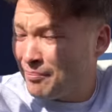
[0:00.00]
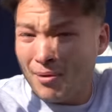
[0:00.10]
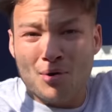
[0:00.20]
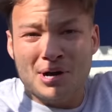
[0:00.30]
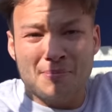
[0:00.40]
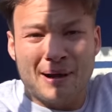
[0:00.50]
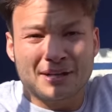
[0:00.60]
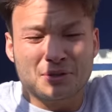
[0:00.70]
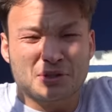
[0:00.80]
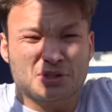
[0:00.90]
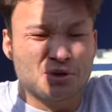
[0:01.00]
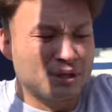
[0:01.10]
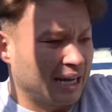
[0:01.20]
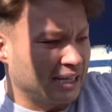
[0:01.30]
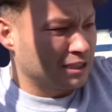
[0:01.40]
I'm moaning about doing 2
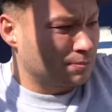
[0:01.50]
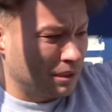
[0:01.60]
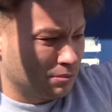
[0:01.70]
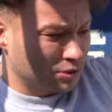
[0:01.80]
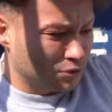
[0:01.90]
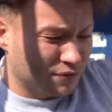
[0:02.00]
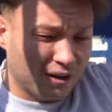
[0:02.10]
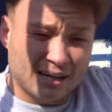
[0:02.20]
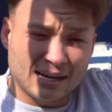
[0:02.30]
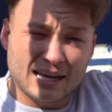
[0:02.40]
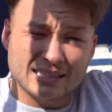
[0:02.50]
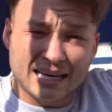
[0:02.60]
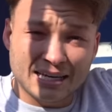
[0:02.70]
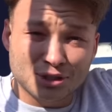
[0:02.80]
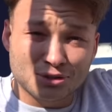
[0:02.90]
days. People do fucking like a
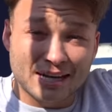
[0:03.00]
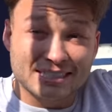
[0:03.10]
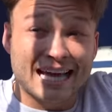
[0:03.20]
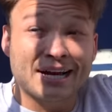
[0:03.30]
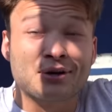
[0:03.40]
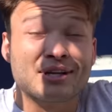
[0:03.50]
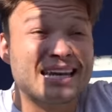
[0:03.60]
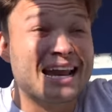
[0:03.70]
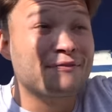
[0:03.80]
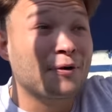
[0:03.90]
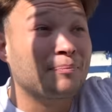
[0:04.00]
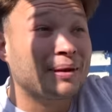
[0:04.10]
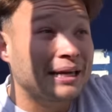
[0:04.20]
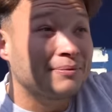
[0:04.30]
10 stretch. That could never be